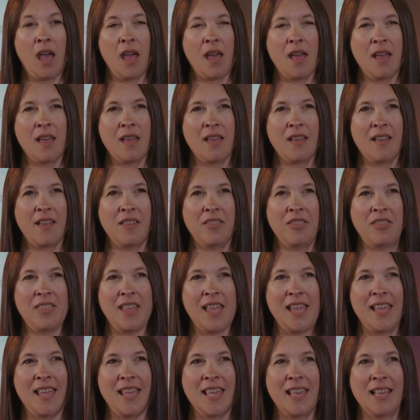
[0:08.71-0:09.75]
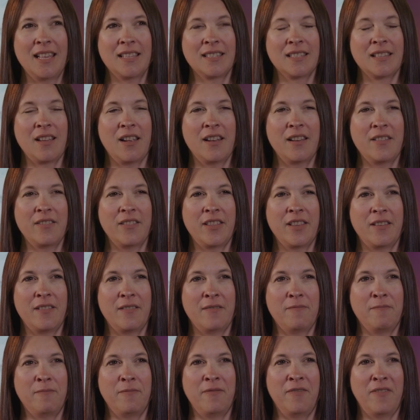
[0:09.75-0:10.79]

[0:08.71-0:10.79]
Uh, I think it's kind of the